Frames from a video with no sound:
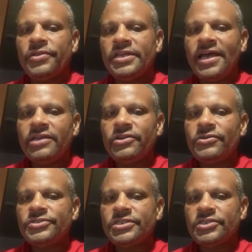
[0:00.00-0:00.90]

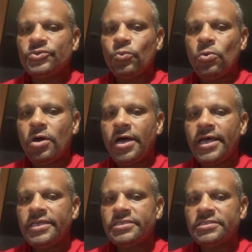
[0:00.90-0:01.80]
diagnosis
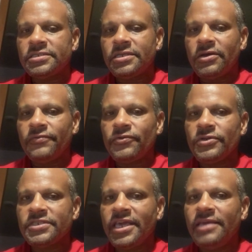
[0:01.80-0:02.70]
was, of
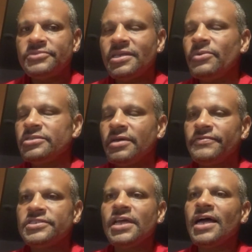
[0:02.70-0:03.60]
course, came somewhat of a
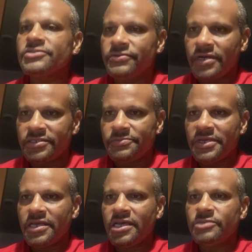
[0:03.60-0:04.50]
shock to us
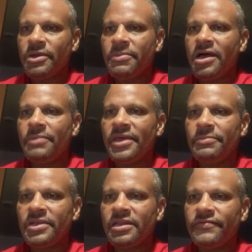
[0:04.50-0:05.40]
because my mom had
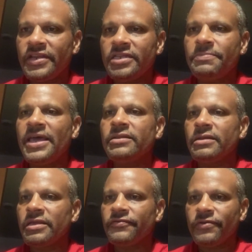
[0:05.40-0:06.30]
been living
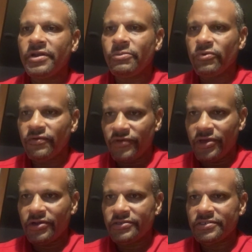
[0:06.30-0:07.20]
independently for a number of
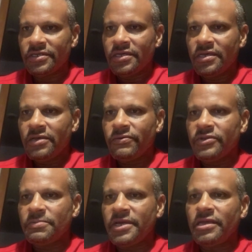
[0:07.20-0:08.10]
years.
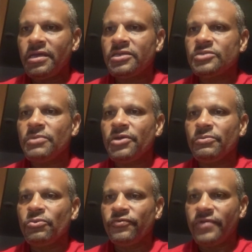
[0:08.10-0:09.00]
Once my youngest brother
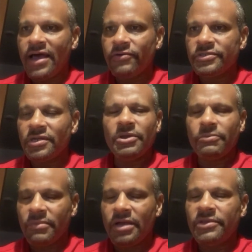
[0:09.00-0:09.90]
moved out
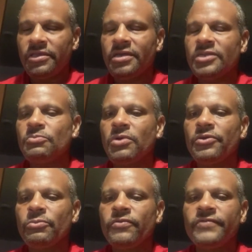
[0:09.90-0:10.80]

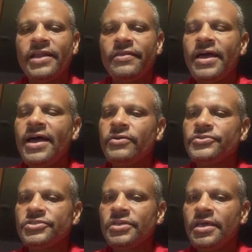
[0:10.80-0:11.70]
of the
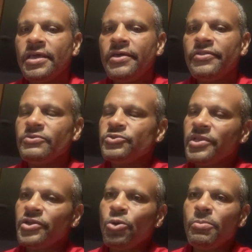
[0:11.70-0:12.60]
house, there was
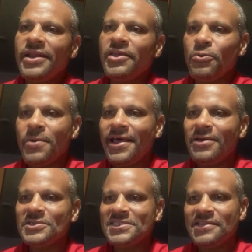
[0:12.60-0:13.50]
really nobody
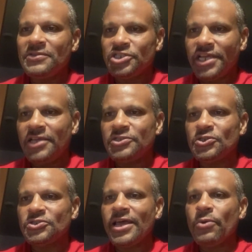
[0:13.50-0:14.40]
around to see the
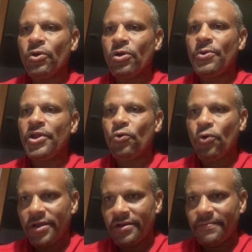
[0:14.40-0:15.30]
changes that were going on.